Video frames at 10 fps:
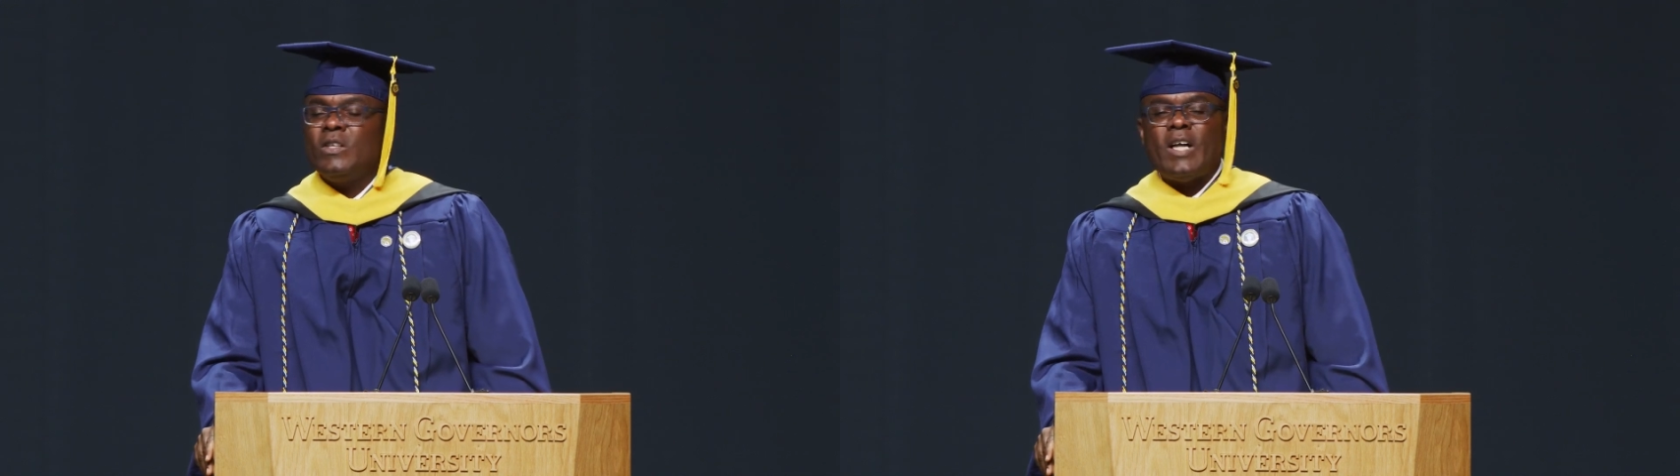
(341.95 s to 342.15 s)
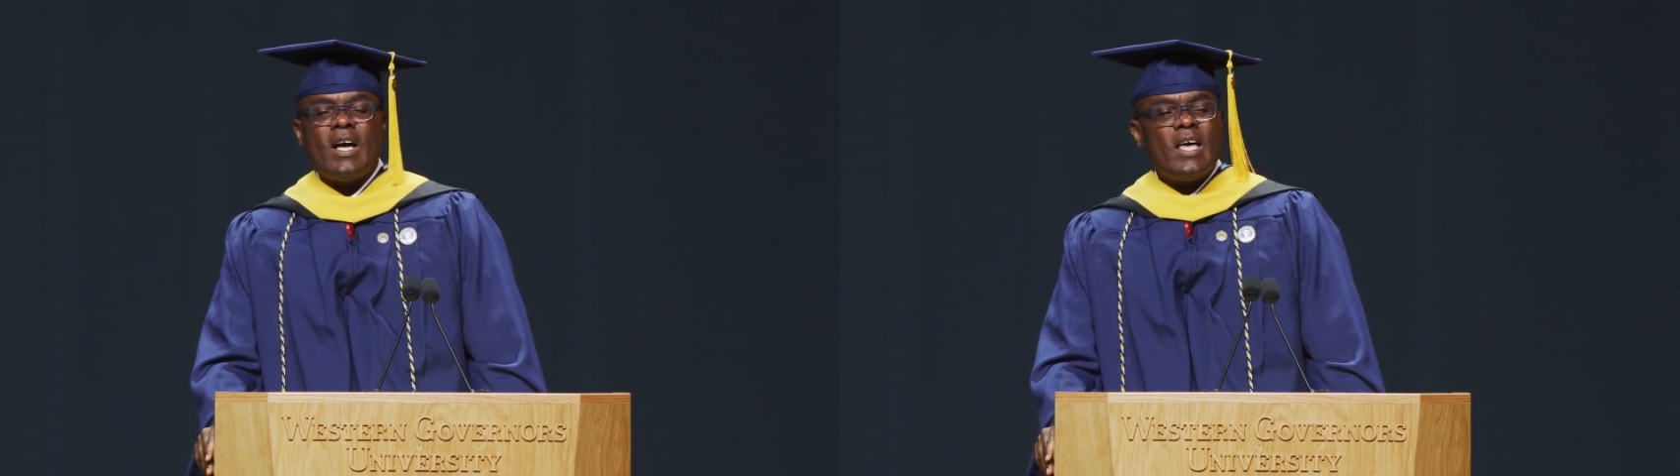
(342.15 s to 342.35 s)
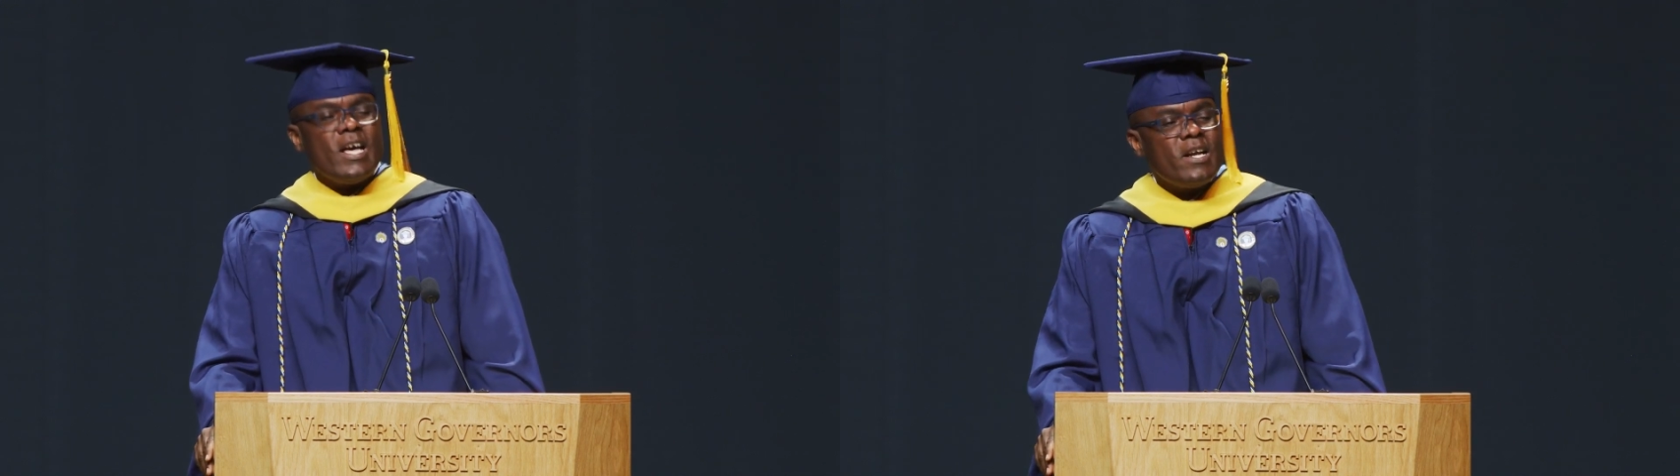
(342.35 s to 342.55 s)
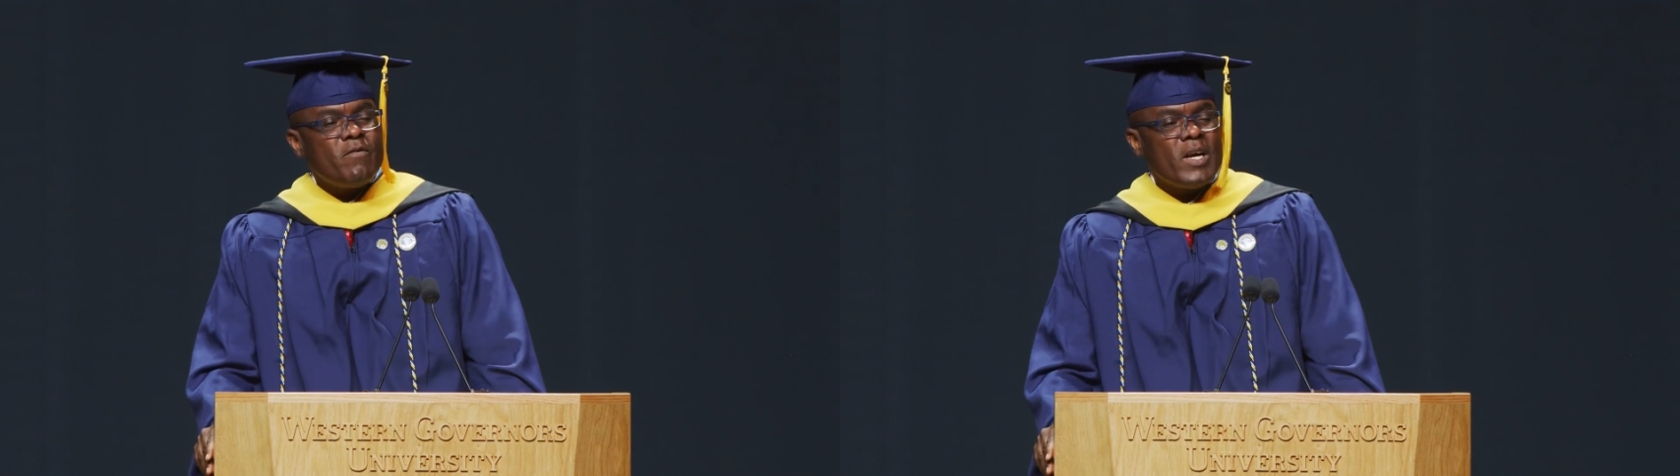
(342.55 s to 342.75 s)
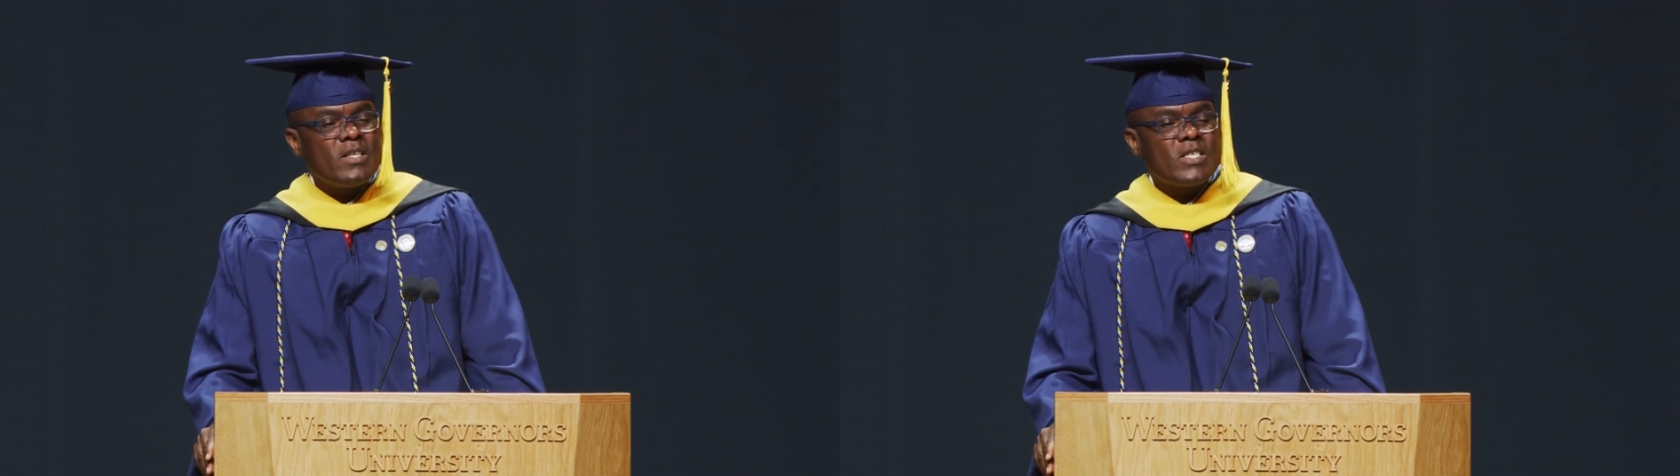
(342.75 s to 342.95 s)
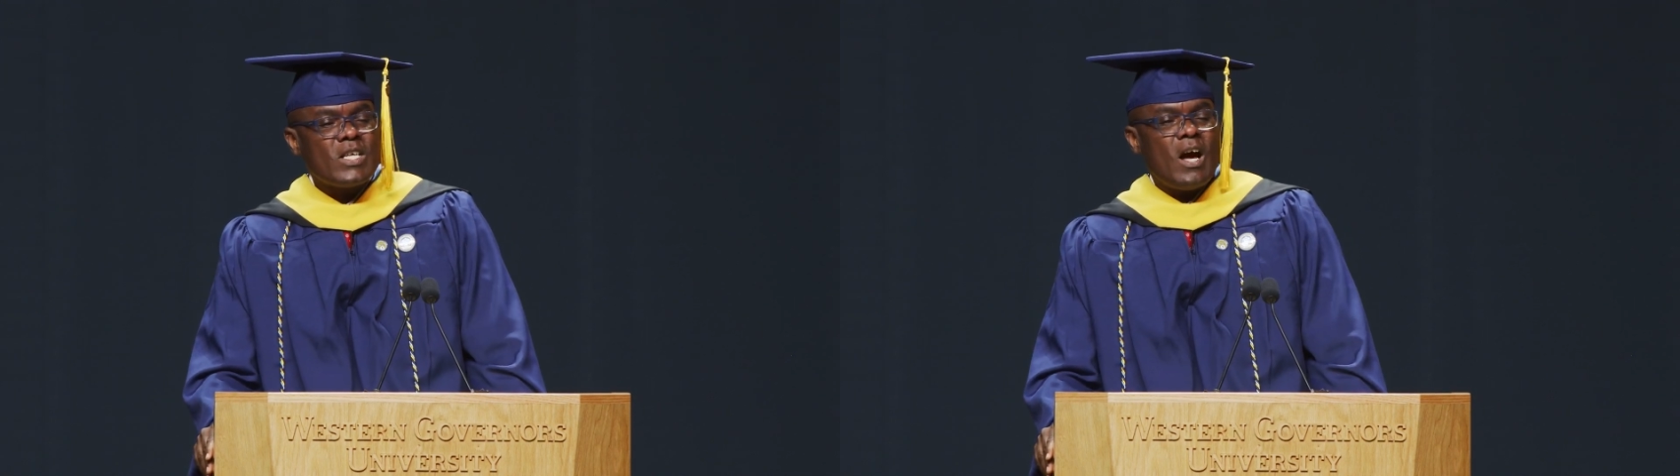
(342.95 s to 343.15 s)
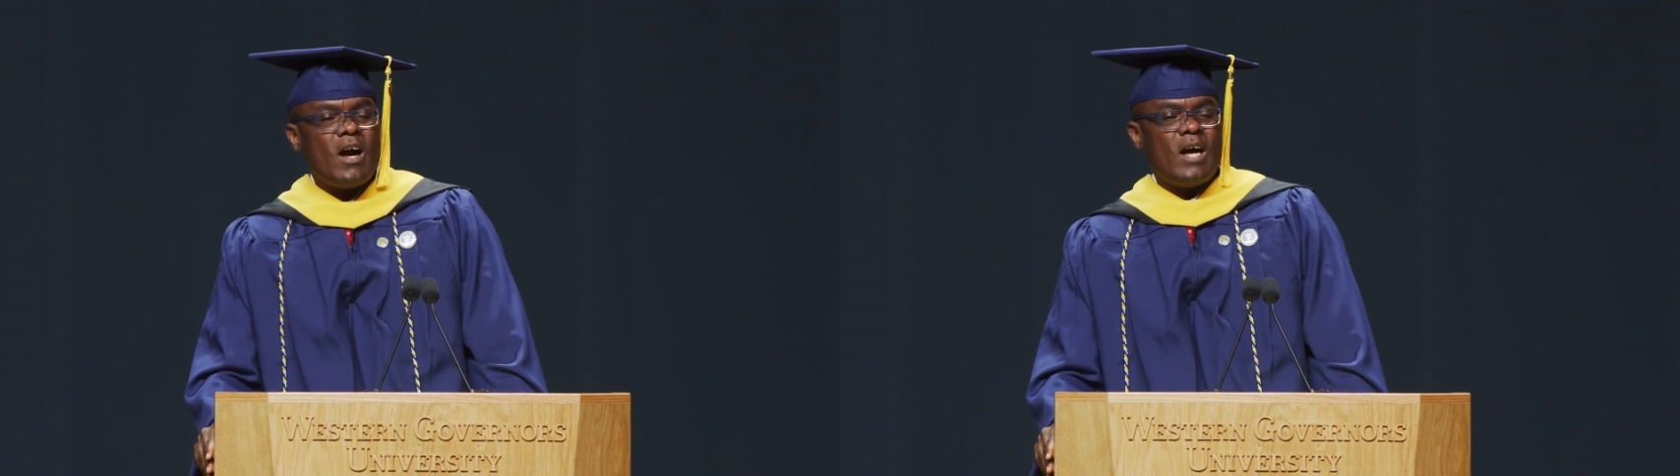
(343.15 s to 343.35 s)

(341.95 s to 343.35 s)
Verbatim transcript: that elevates our